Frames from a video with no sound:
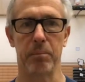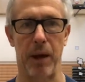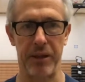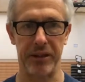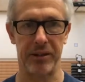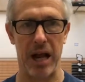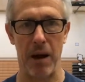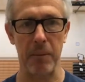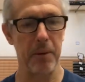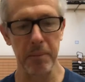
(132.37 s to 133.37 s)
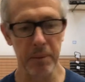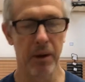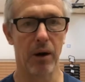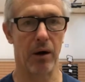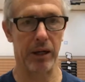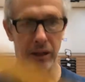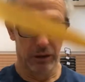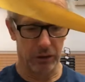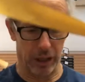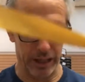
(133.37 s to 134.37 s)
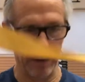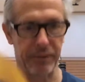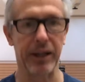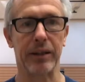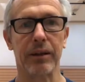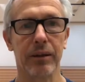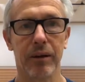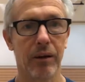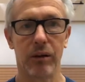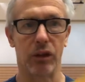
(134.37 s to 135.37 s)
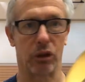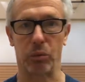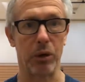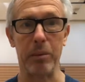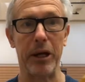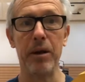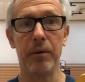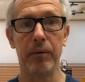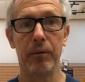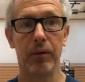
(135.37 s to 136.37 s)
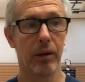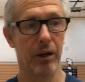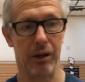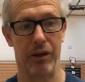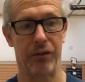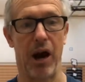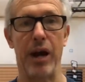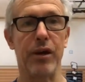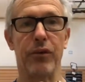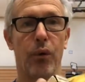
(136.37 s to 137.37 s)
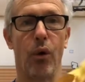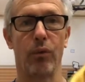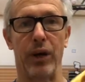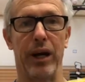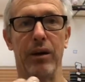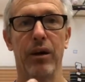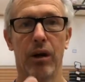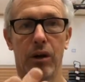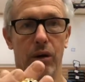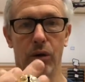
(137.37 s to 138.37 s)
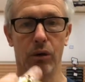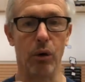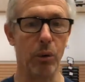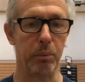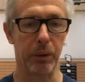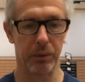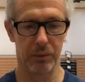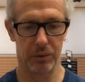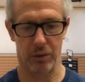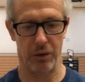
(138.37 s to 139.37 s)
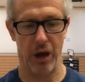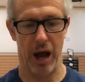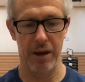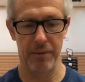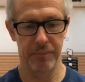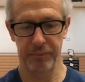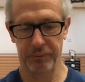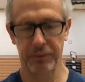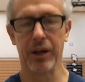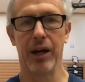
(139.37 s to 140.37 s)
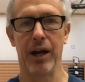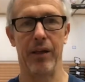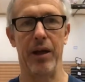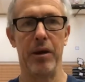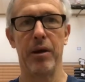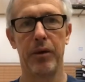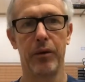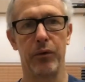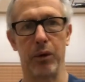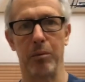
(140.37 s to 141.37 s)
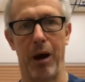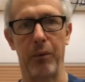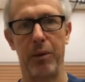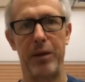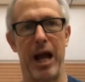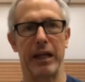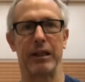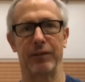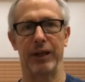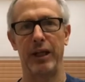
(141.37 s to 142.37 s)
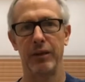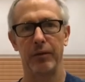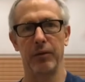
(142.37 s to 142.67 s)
by this sound, all right? So I have this, just ribbon, and then tied into an overhand loop or knot, and then doing my ribbon activity.